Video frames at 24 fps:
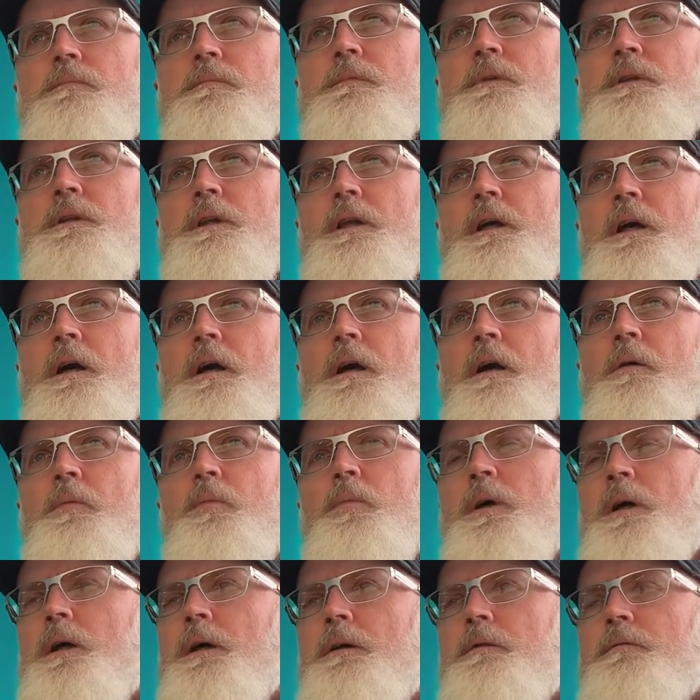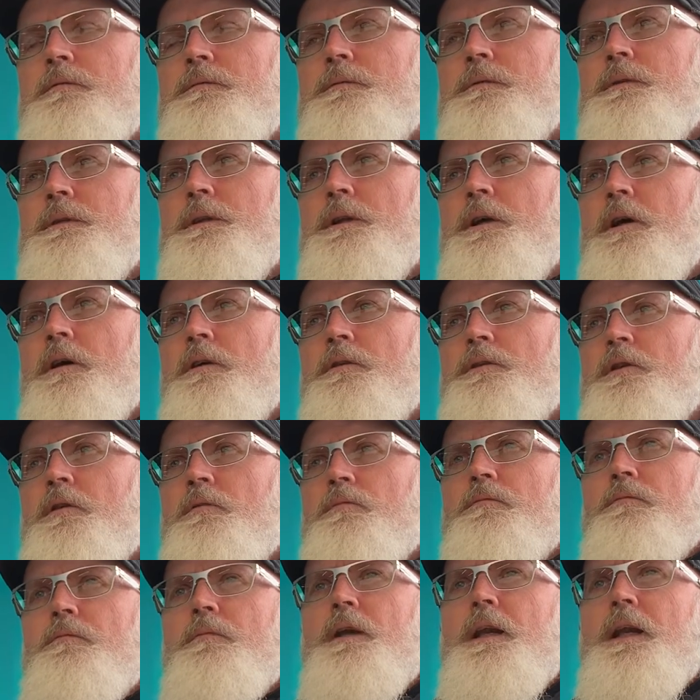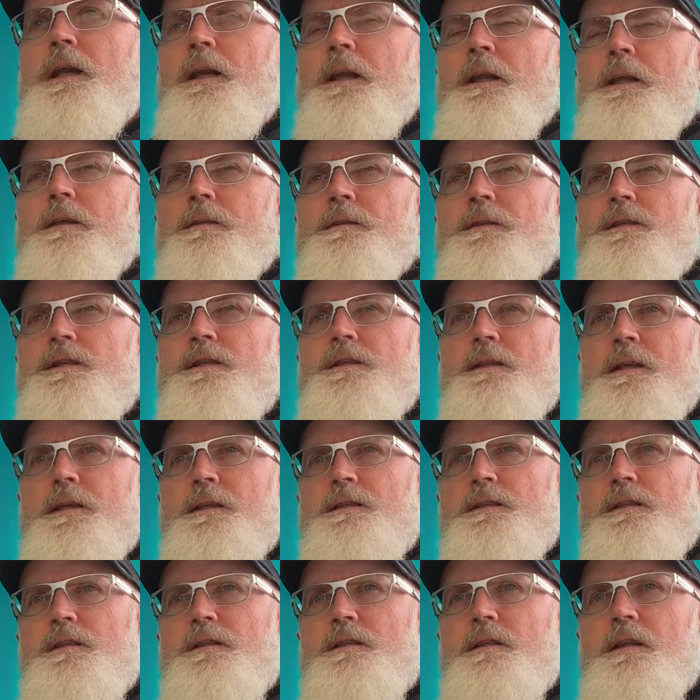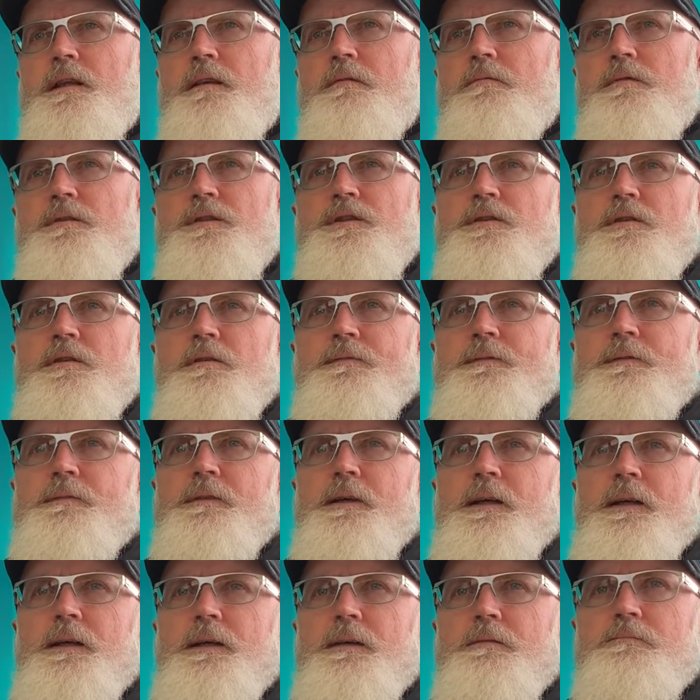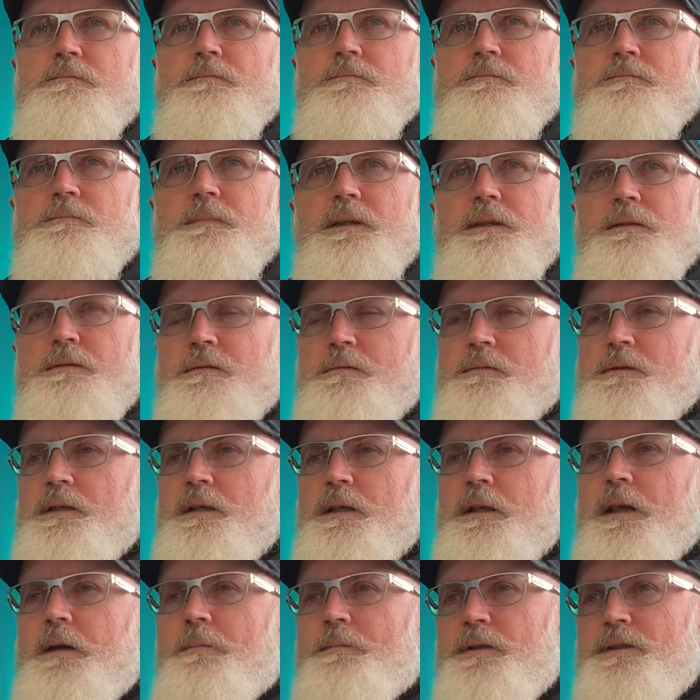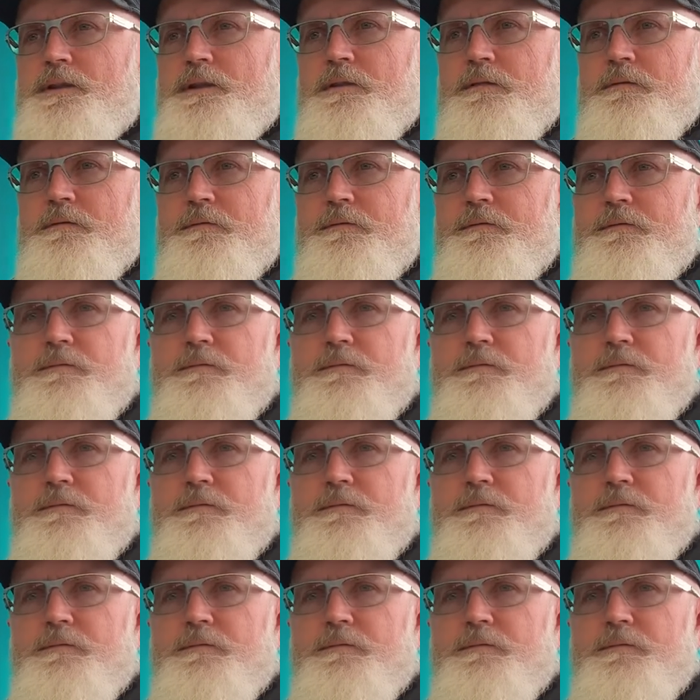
No, well, no, not really, in the sense that it was sort of a collaborative